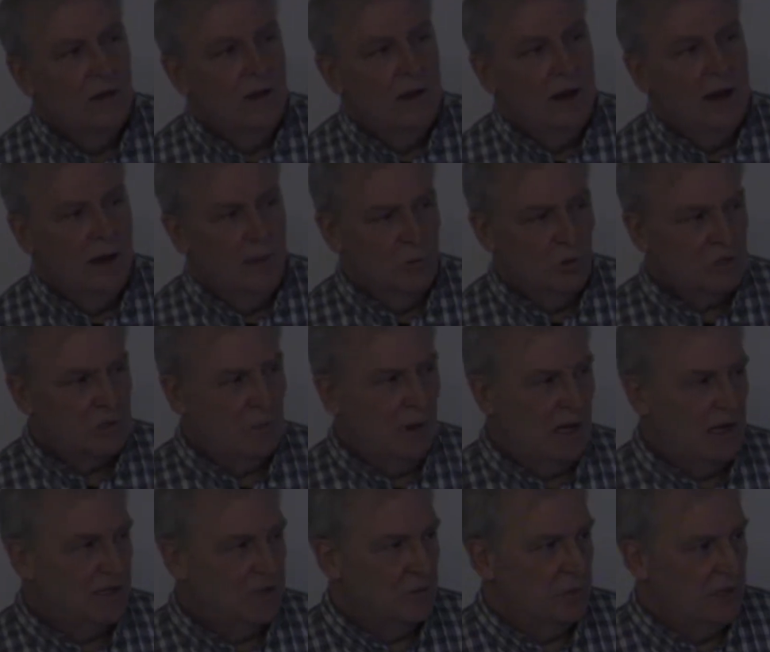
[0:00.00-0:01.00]
I'm
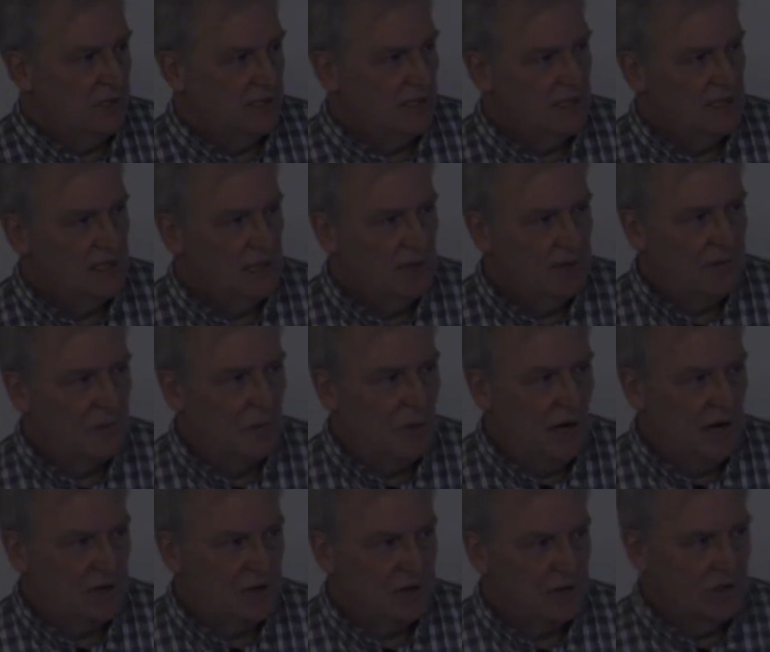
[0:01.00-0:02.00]
responsible, as I said, for
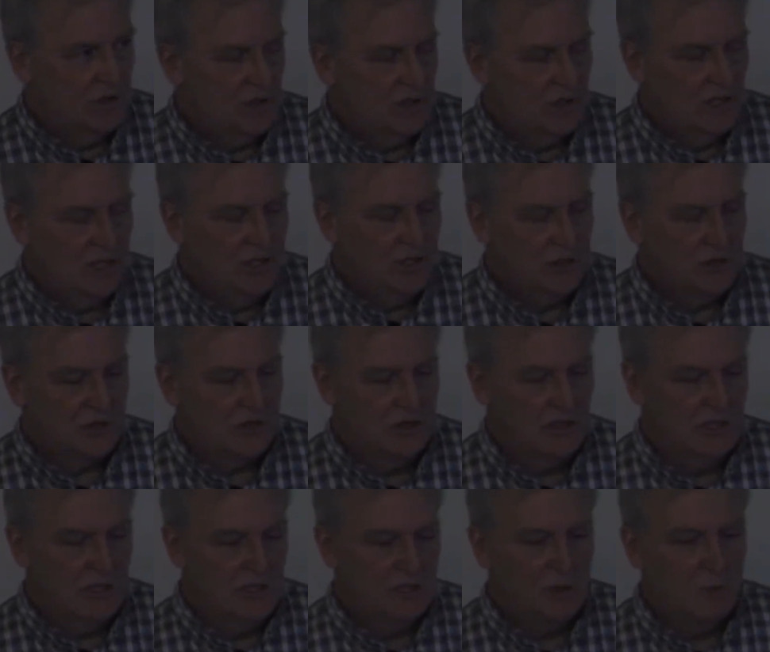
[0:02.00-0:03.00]
monitoring the glaciers in
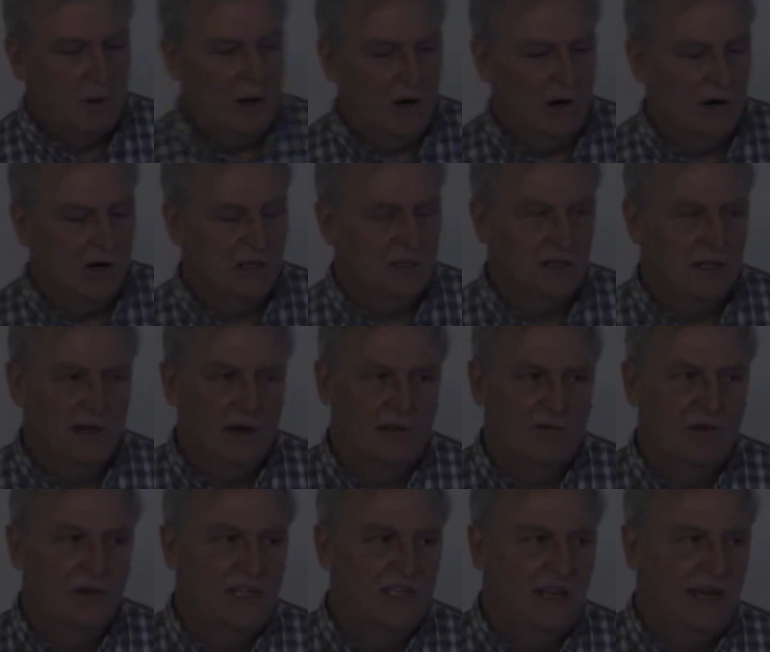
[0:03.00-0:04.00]
these parks, and
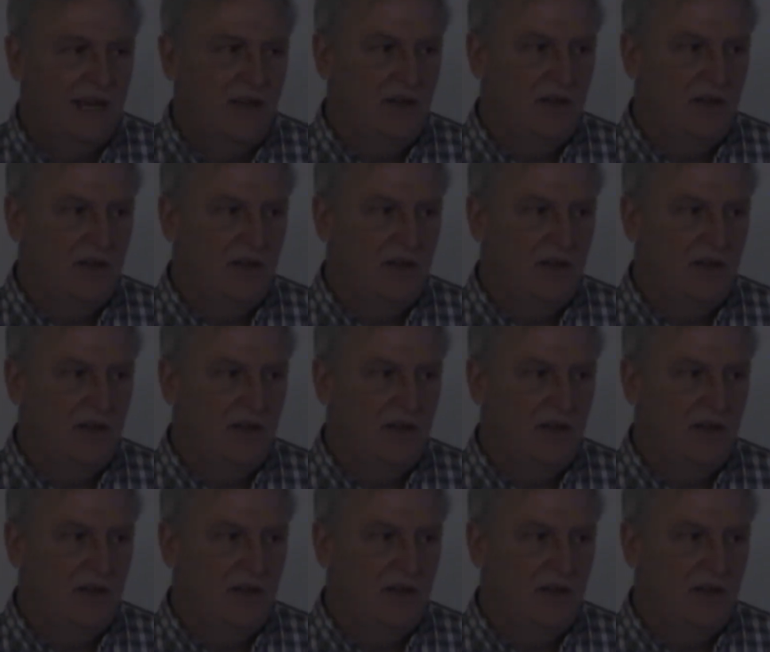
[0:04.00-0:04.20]
every 10